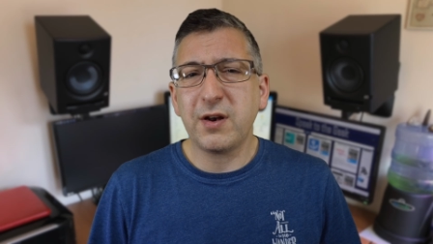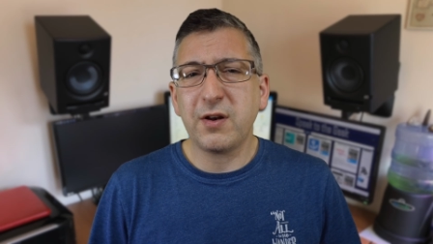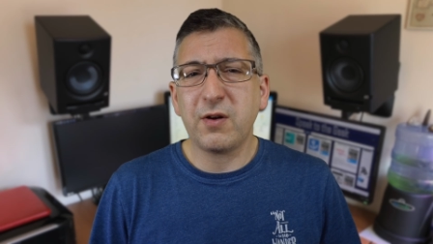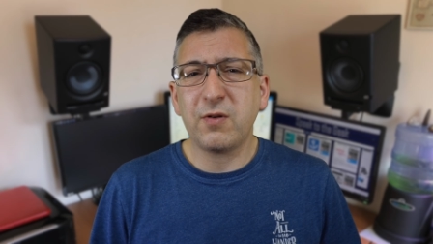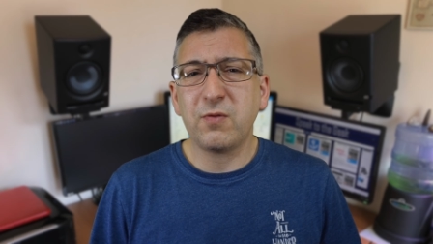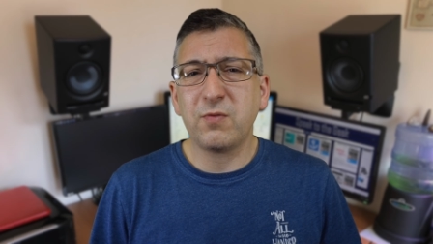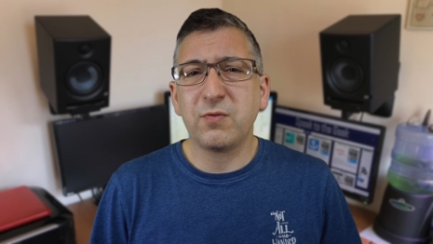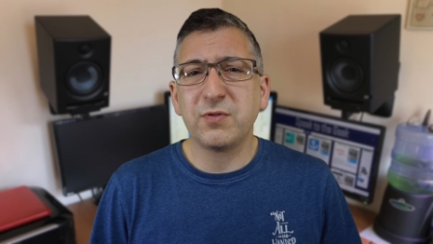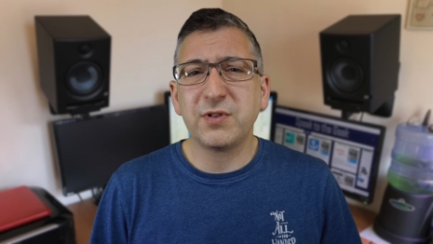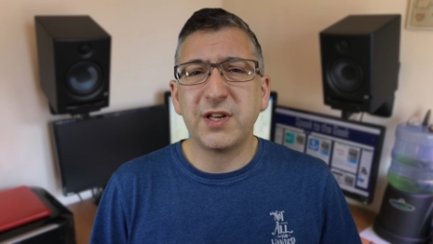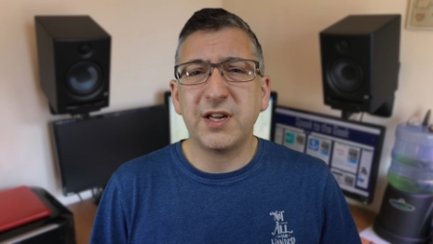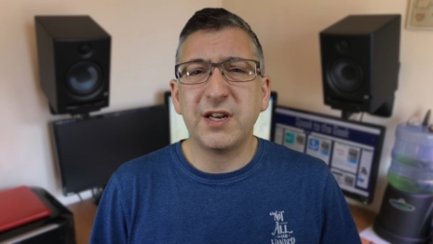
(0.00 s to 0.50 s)
an
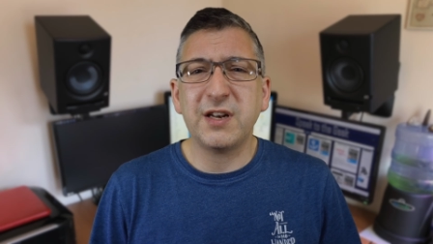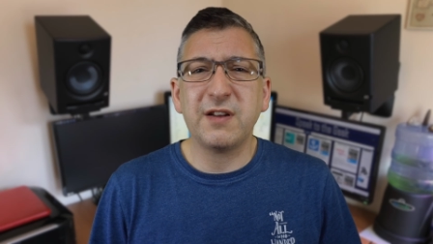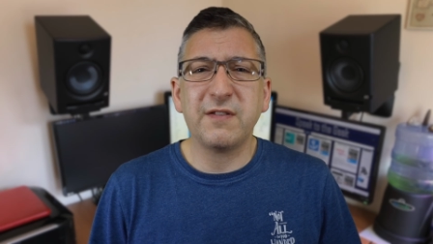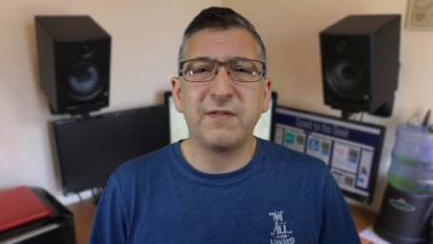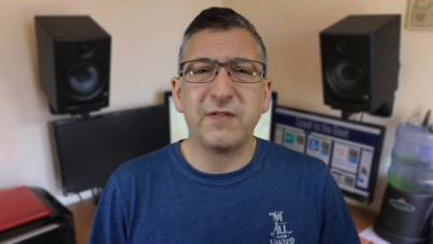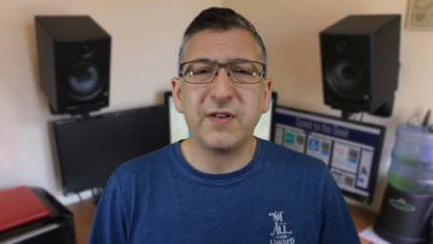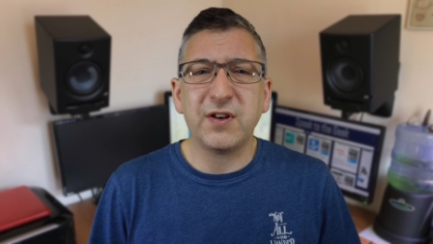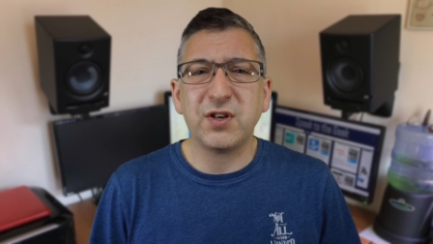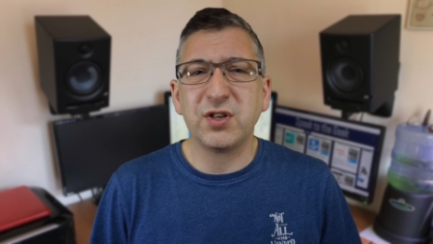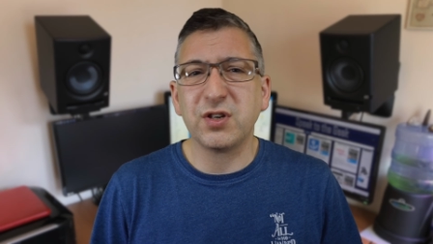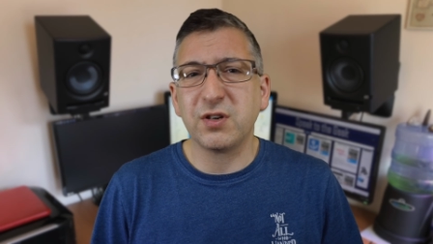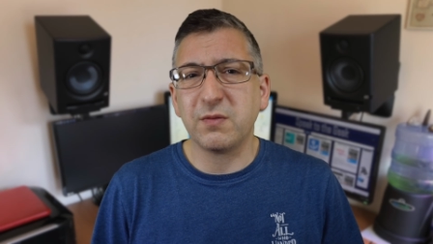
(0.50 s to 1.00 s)
old
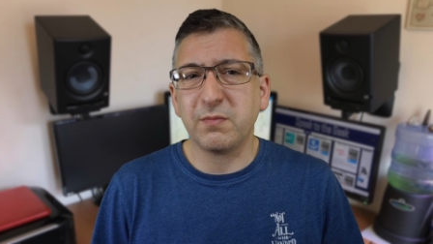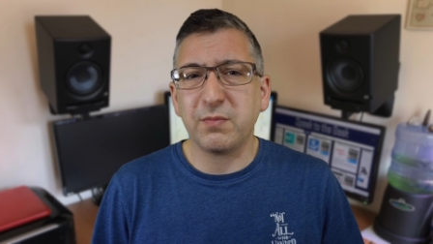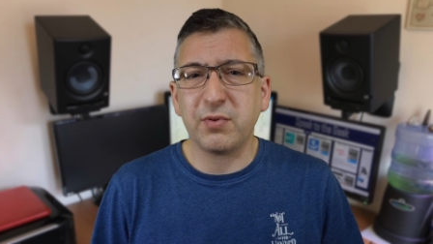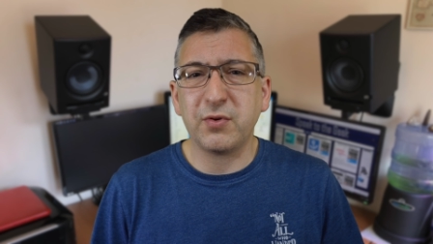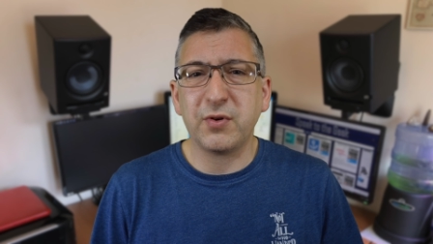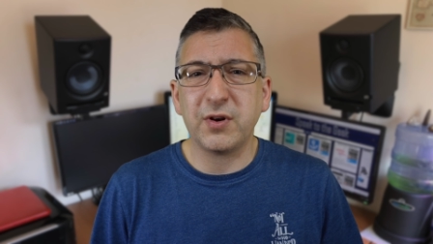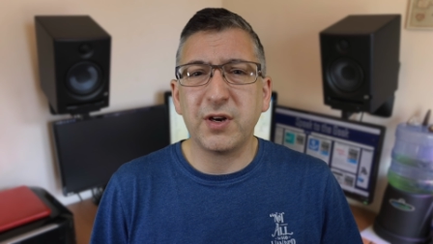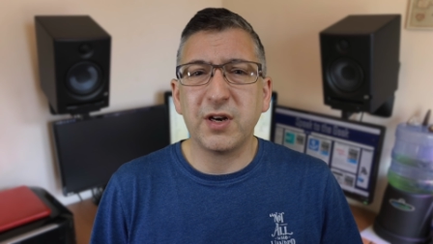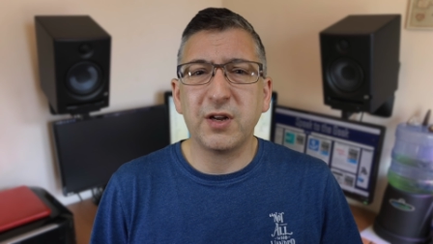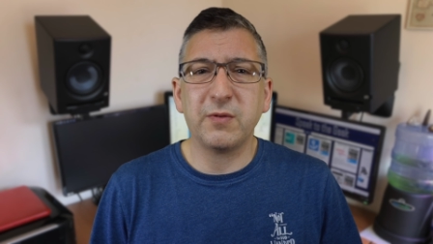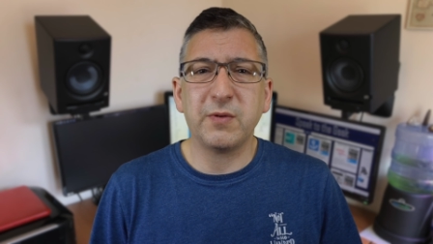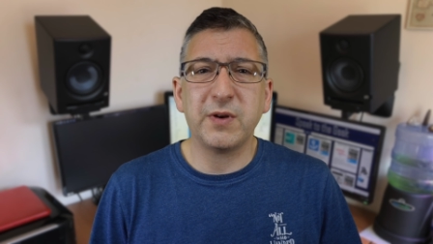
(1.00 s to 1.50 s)
inefficient
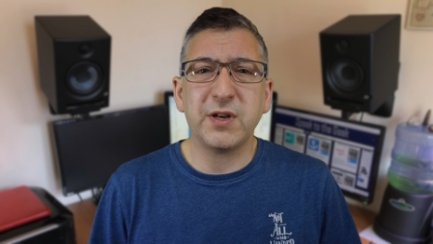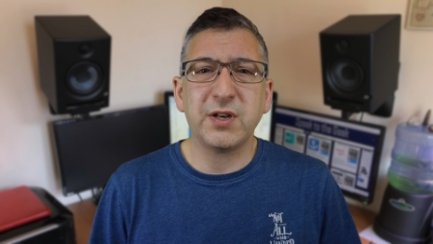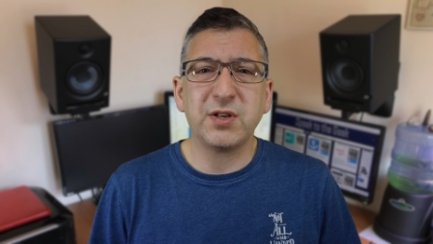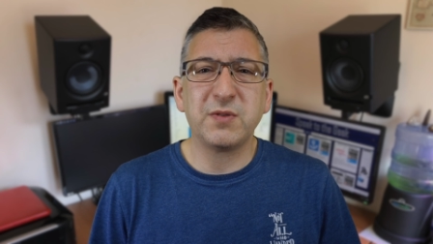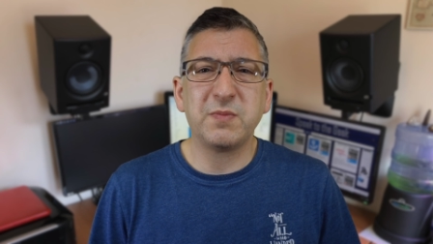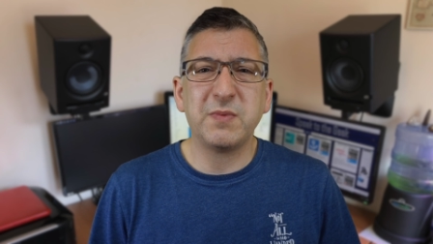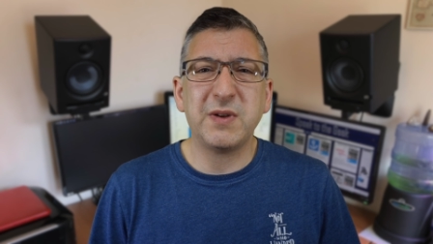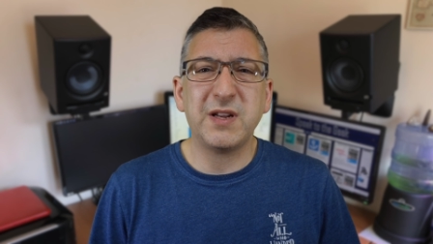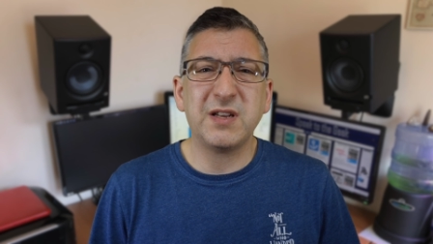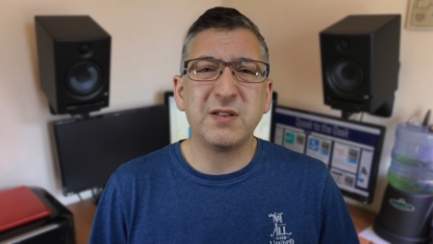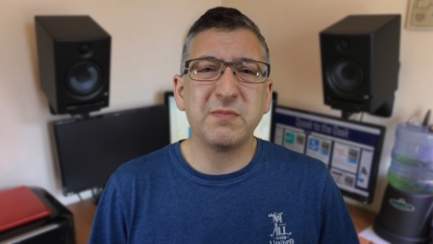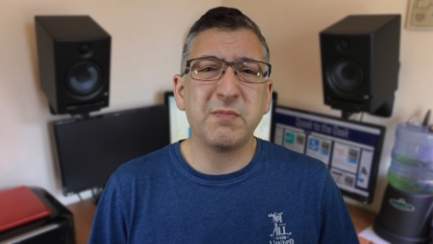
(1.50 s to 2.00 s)
boiler,
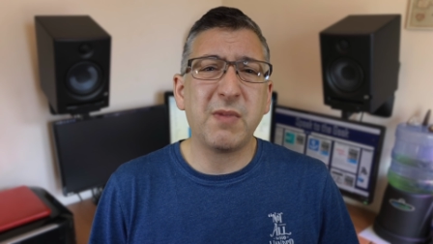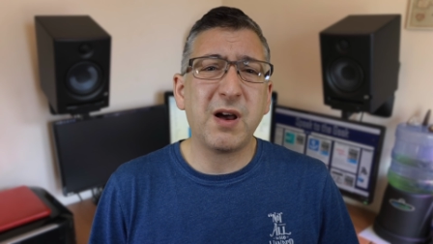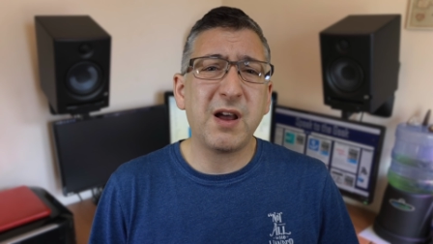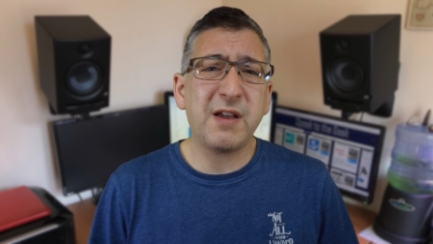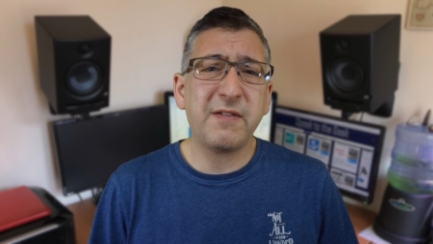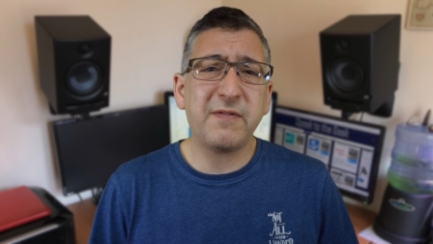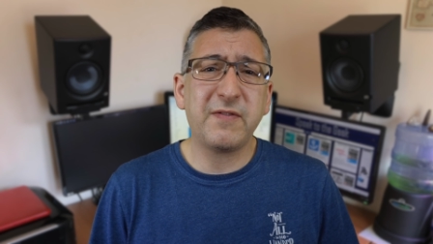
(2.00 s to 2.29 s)
which means my